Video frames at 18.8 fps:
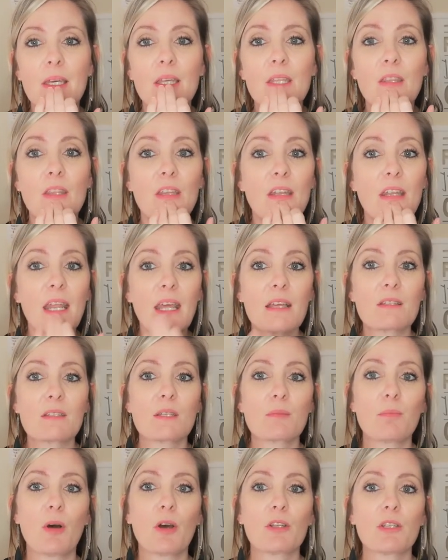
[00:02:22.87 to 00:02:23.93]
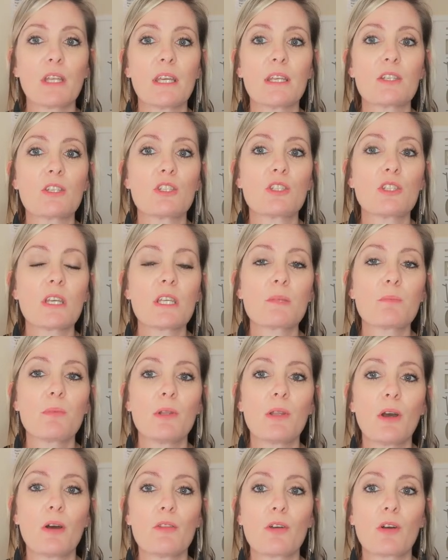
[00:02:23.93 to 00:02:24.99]
The next spot is just
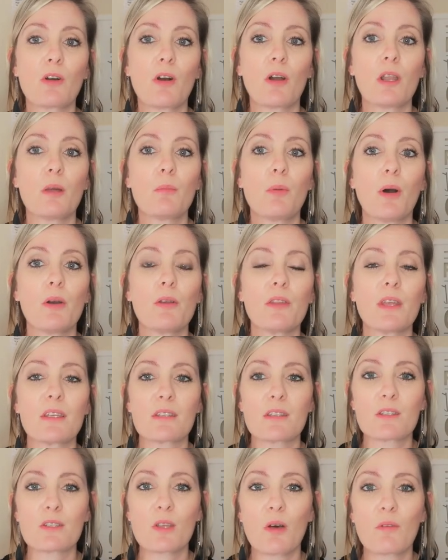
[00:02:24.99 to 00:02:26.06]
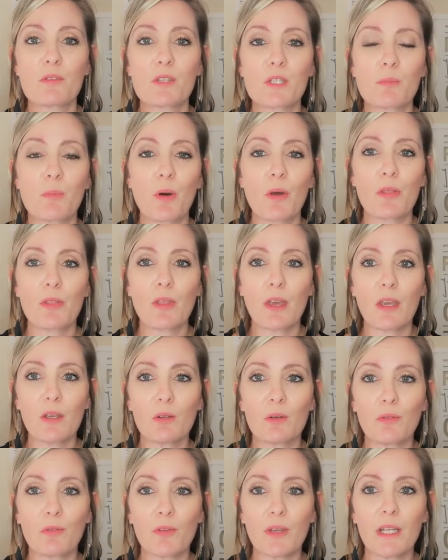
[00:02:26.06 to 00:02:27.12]
below the collarbone. There's a soft spot there,
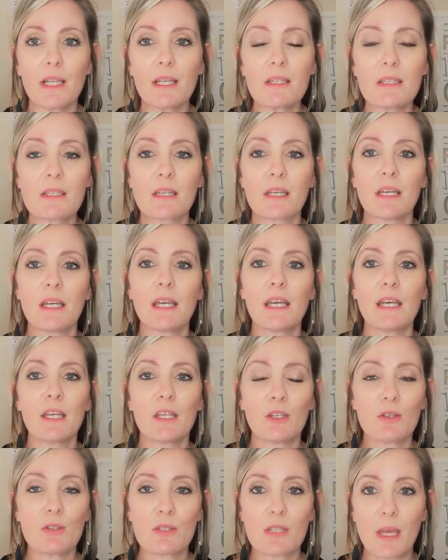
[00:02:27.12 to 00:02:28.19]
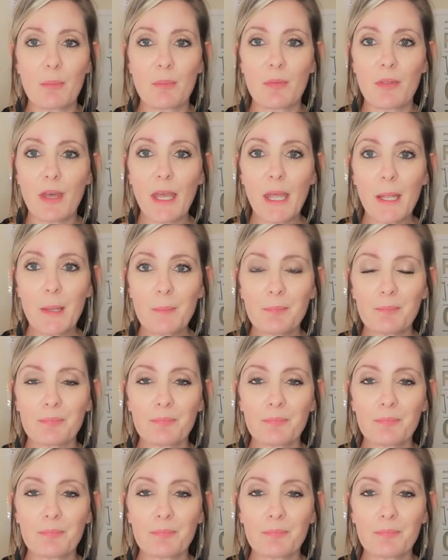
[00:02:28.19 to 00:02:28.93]
you'll feel it. You tap there,